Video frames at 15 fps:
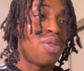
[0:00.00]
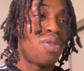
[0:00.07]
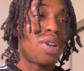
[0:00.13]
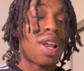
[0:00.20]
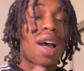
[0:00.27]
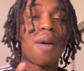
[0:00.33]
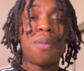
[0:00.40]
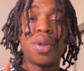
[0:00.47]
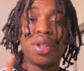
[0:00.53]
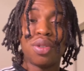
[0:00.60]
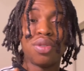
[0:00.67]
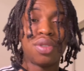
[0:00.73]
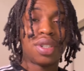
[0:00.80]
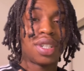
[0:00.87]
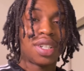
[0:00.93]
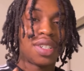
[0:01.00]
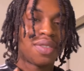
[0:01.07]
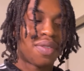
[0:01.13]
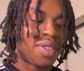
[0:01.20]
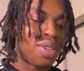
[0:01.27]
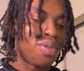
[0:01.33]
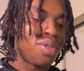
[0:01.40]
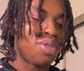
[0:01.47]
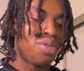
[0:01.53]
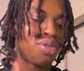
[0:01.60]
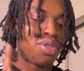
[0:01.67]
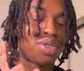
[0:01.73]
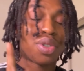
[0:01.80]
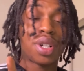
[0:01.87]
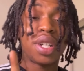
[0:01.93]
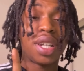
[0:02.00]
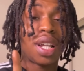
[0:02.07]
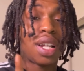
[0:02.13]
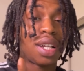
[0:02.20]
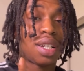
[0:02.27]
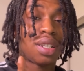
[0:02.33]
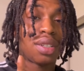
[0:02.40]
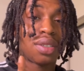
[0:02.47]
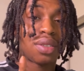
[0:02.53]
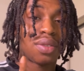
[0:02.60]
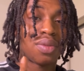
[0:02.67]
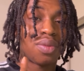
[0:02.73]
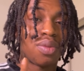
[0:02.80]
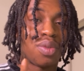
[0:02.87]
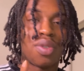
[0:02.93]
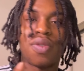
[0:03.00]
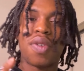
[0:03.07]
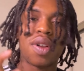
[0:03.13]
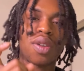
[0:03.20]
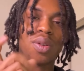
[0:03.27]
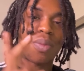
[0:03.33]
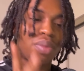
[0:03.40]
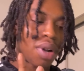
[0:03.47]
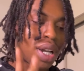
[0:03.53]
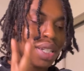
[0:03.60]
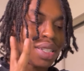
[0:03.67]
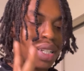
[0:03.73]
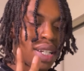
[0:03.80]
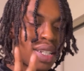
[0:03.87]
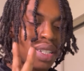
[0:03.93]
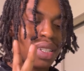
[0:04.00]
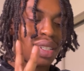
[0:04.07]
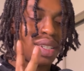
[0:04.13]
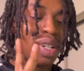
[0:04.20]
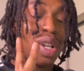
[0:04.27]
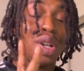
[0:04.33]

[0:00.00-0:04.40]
what I'm gonna use in this video, we gonna use trend lines, gonna follow the price action,